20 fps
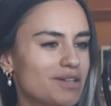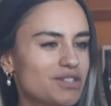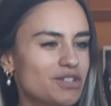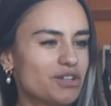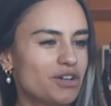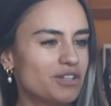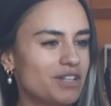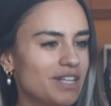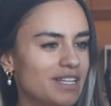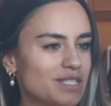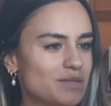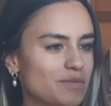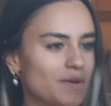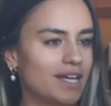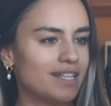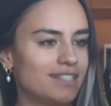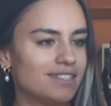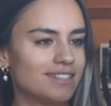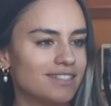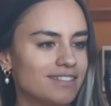I should go
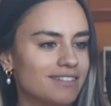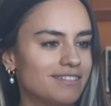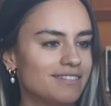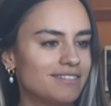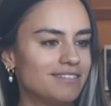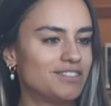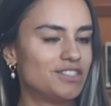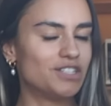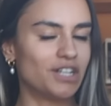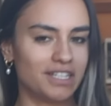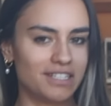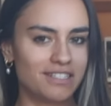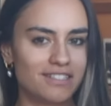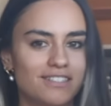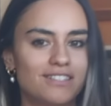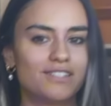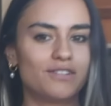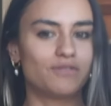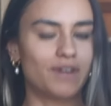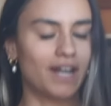independent
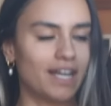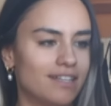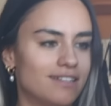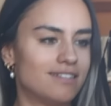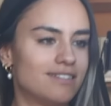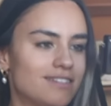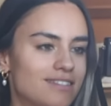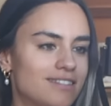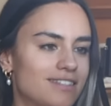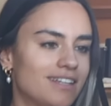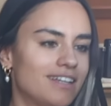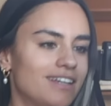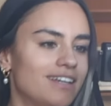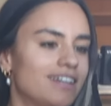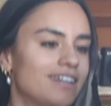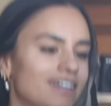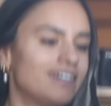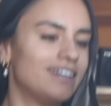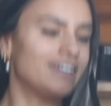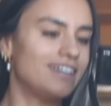just to race
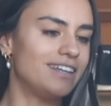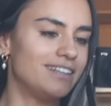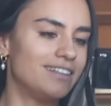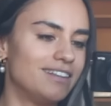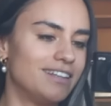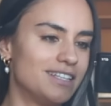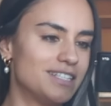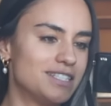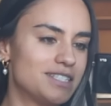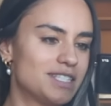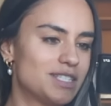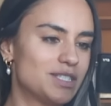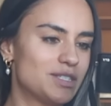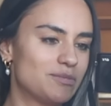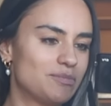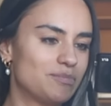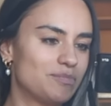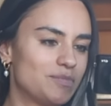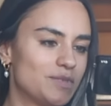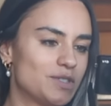in this.
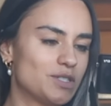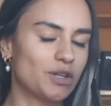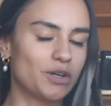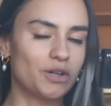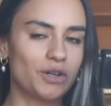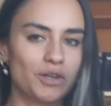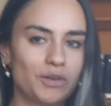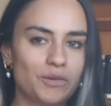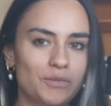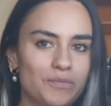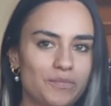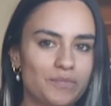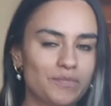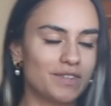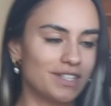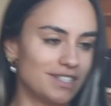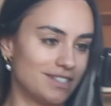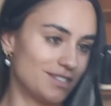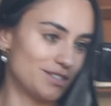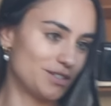So
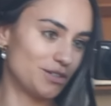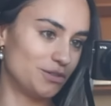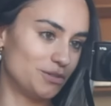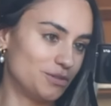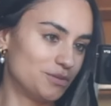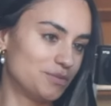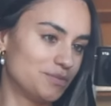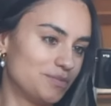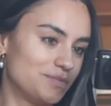this is cool.